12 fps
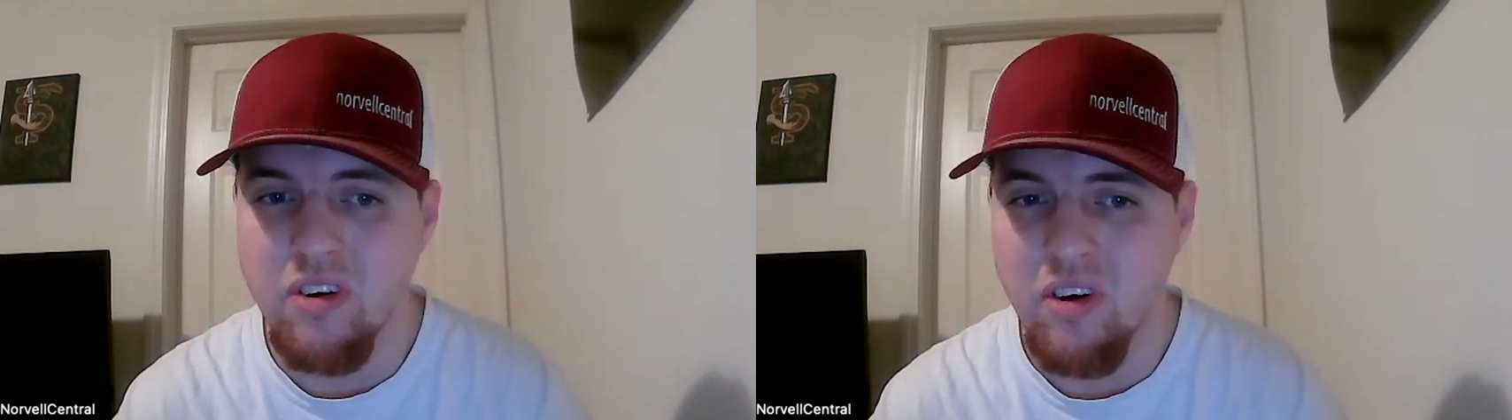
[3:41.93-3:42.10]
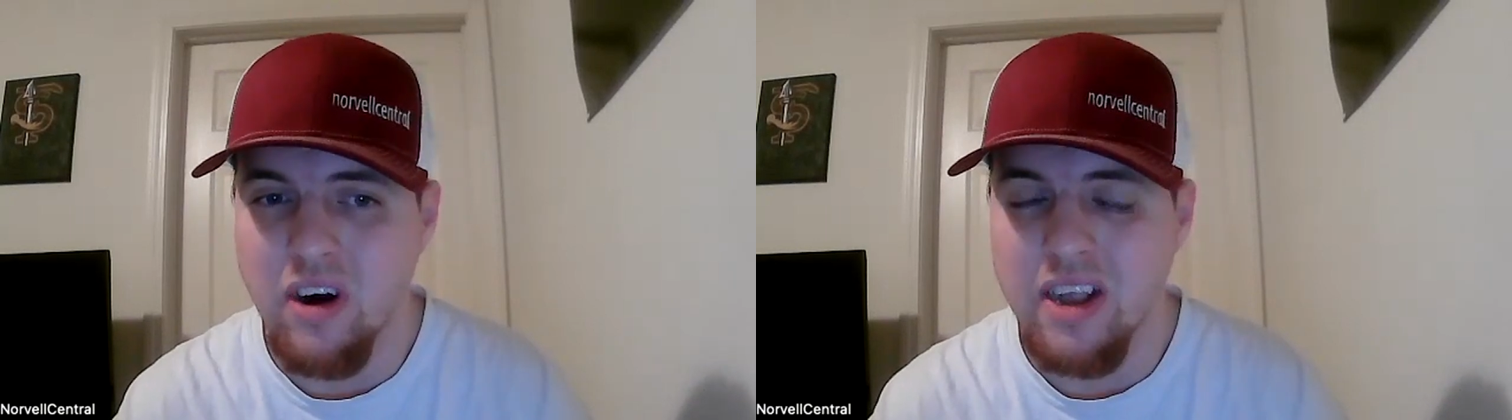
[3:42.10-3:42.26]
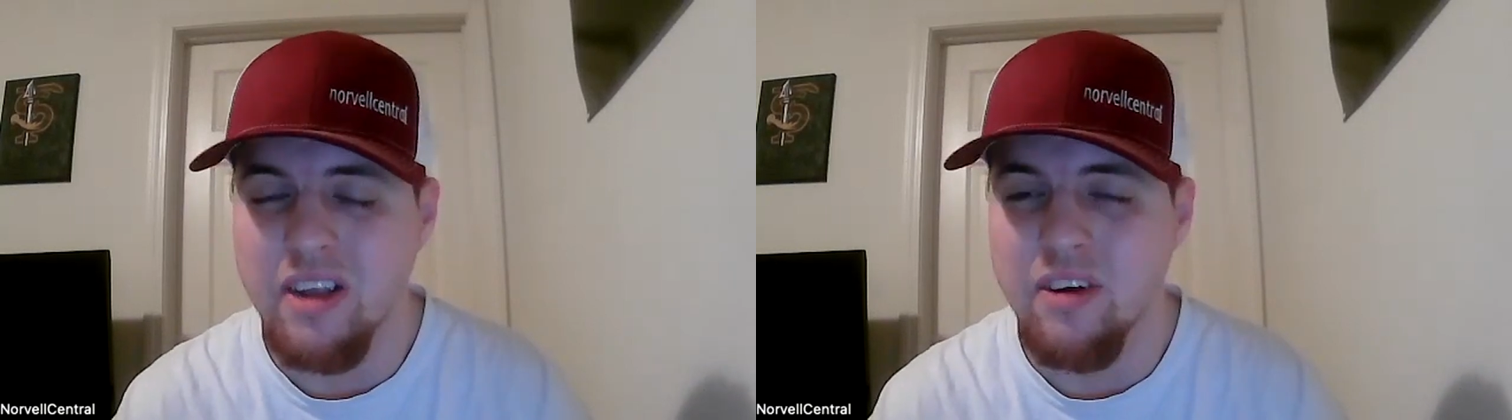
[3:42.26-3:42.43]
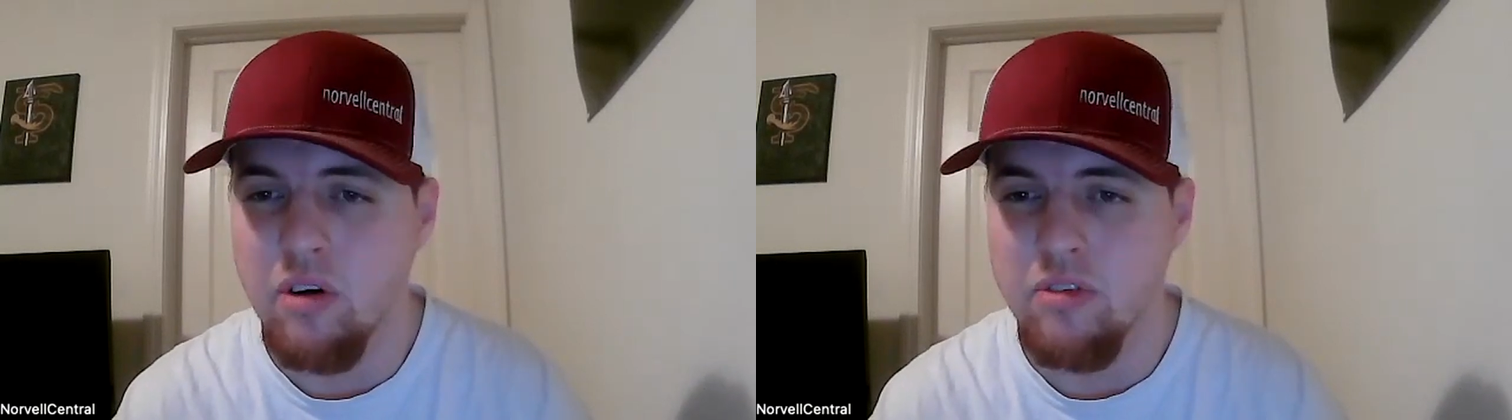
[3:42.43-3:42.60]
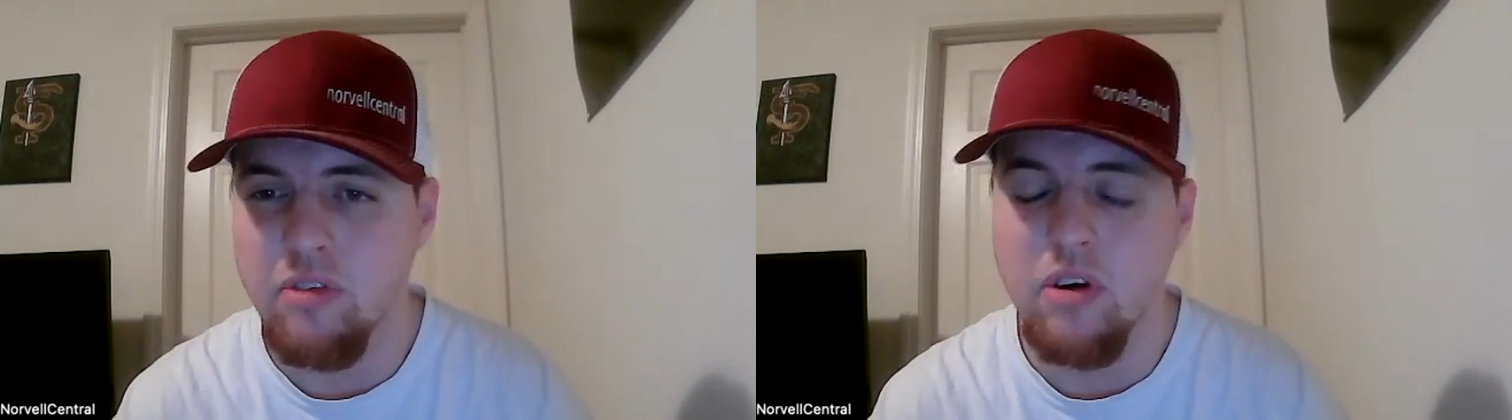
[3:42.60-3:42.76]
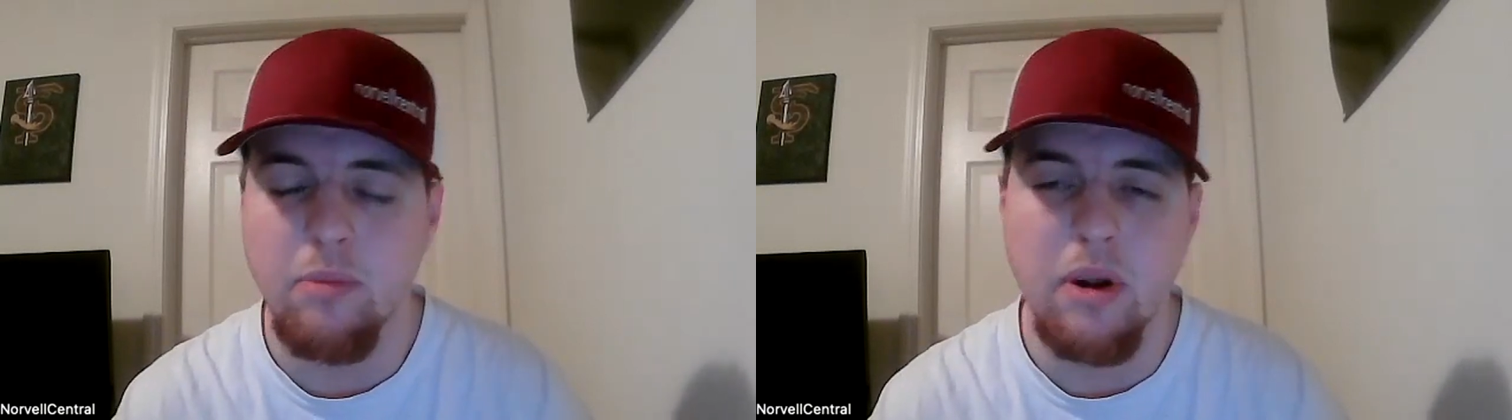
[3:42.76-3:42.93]
It looked like he
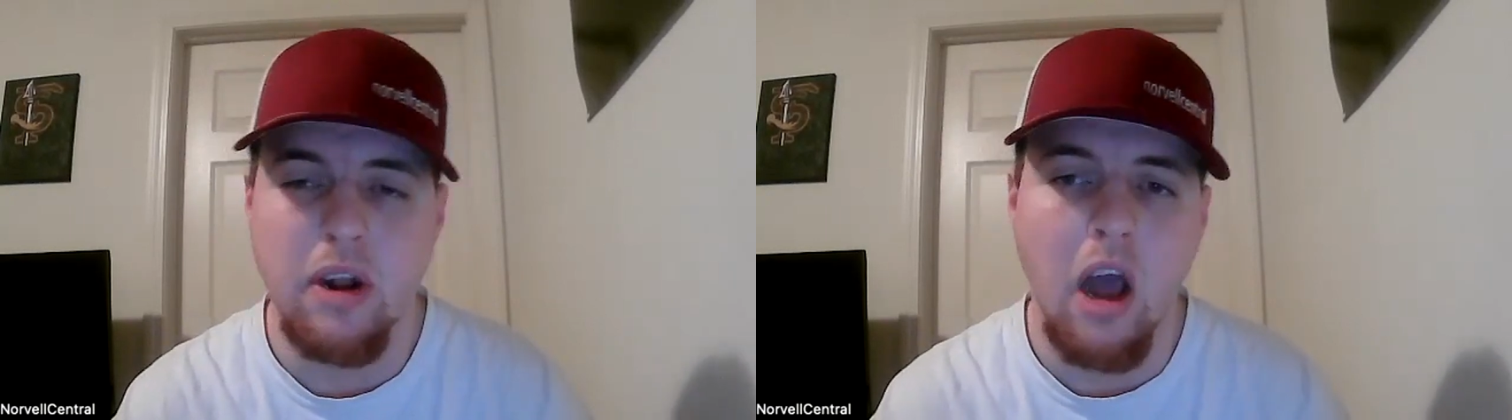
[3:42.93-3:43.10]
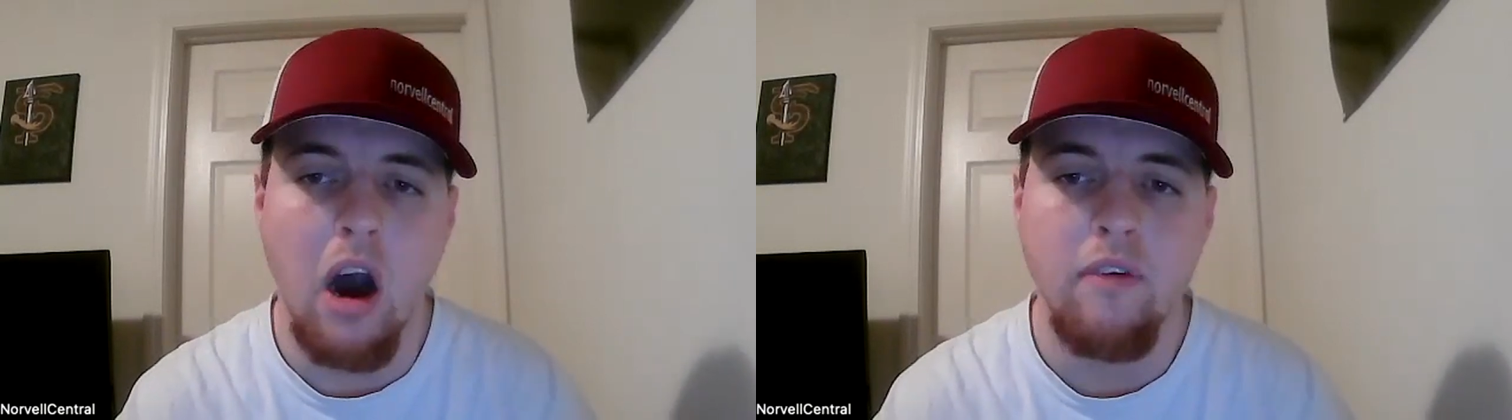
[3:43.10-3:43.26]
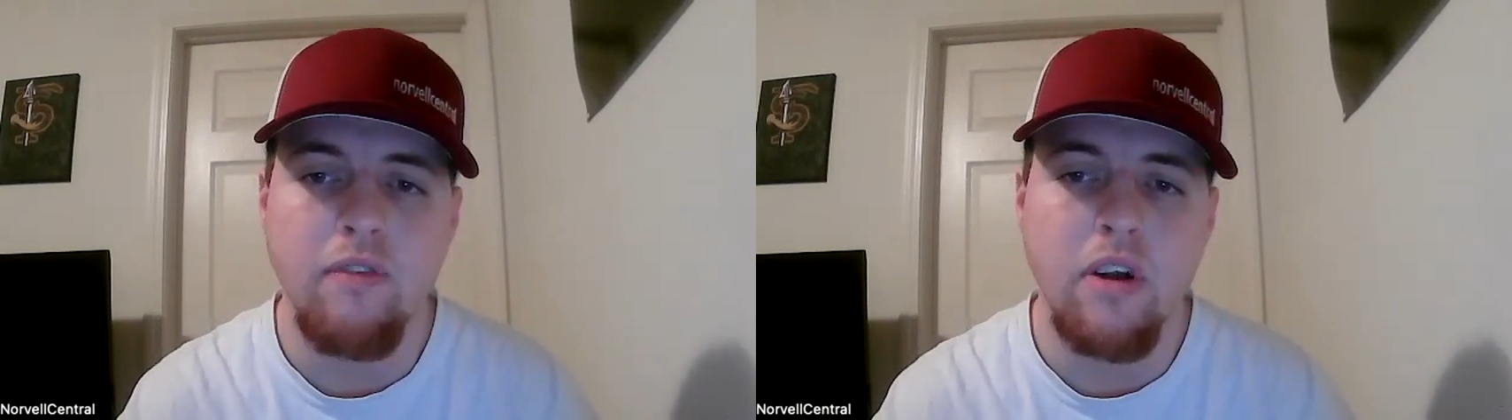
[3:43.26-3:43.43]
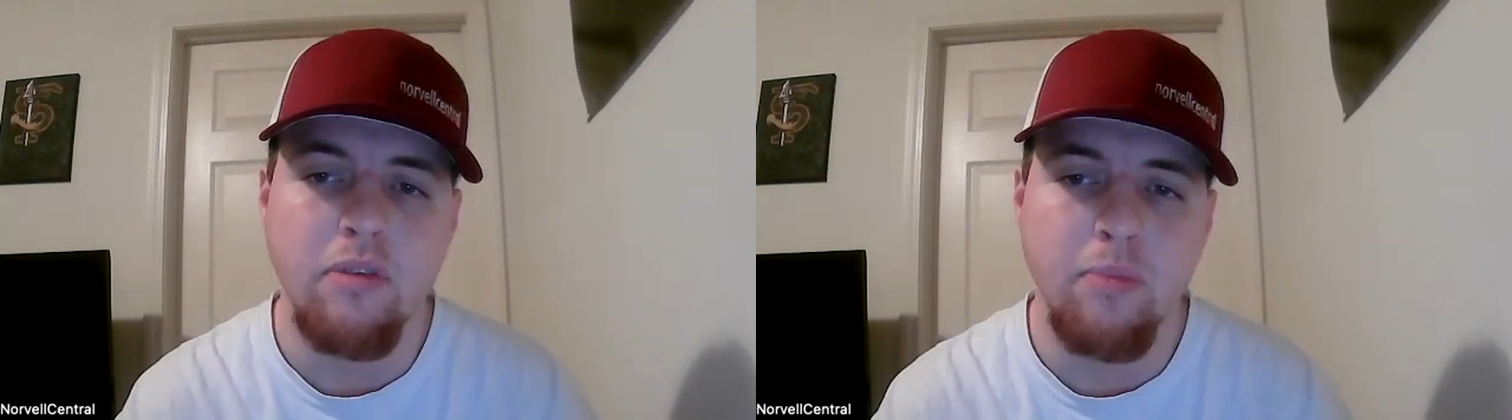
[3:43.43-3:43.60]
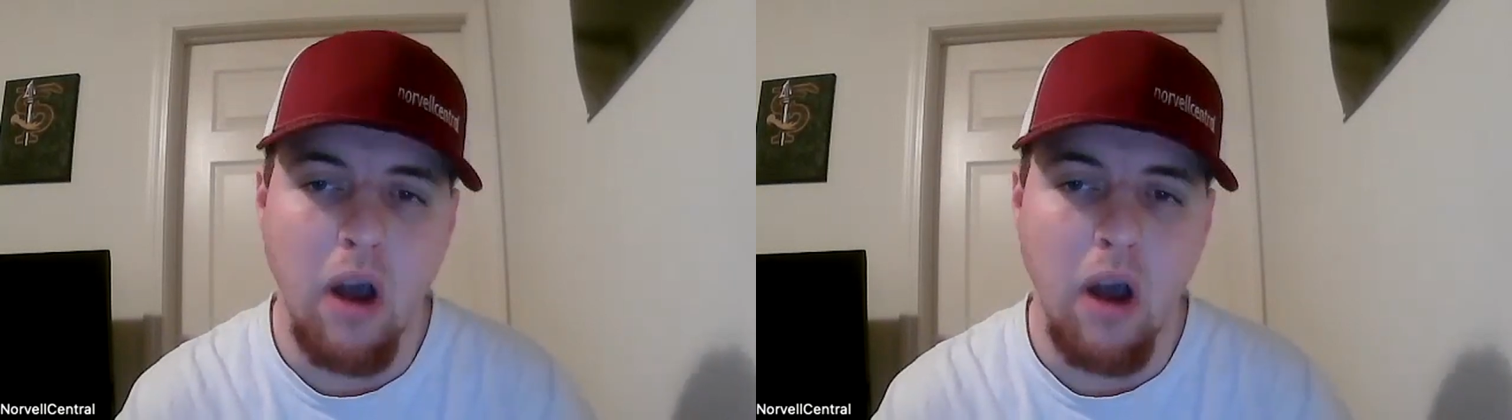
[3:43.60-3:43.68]
lost a little bit of confidence,